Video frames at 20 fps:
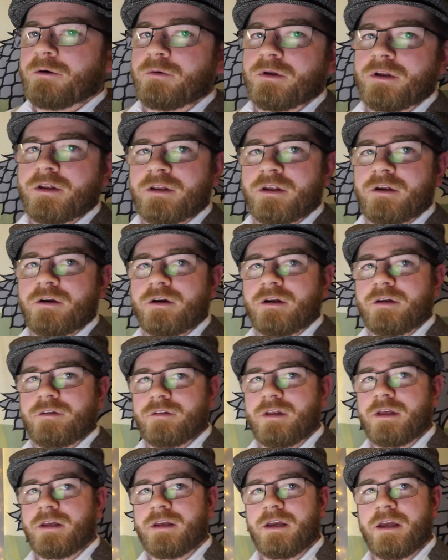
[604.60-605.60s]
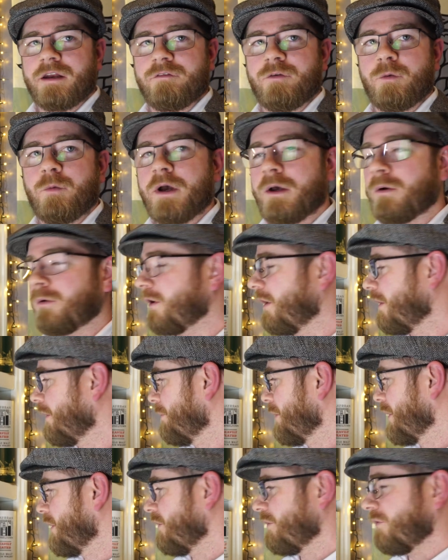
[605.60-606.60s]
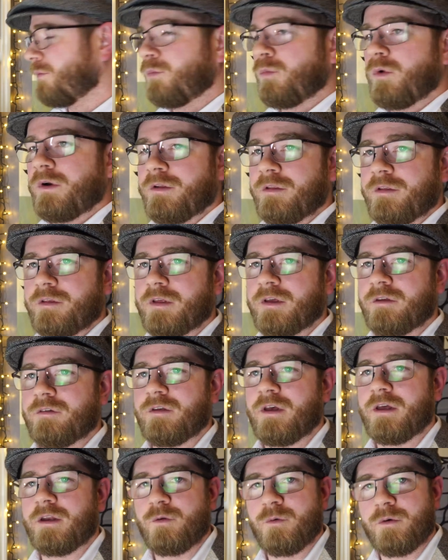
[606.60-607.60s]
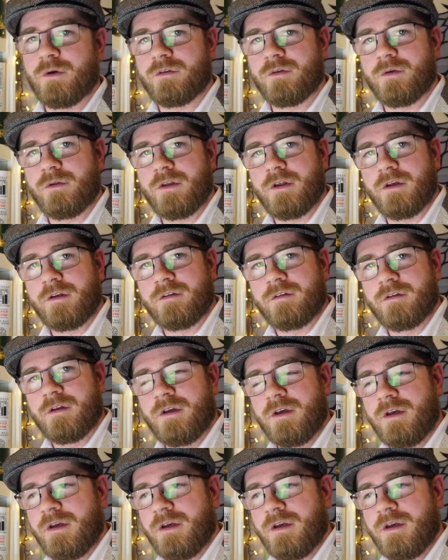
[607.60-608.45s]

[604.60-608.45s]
one in there as like kind of a wild card, because one of the things that I notice on this